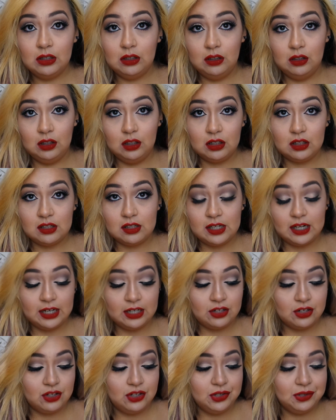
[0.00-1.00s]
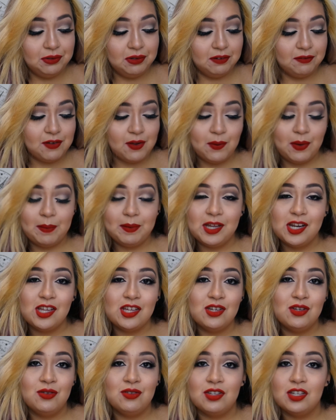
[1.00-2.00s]
looks that I should do, or if you want me to
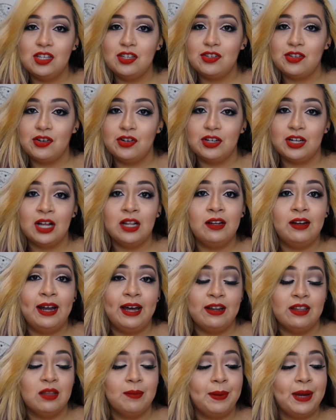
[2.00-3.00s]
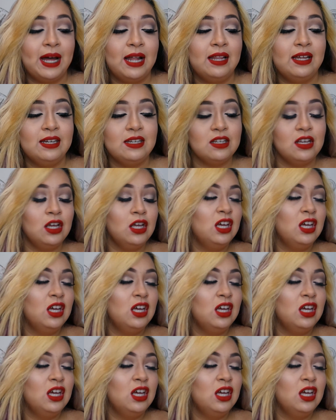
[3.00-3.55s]
use a certain color out of the palette.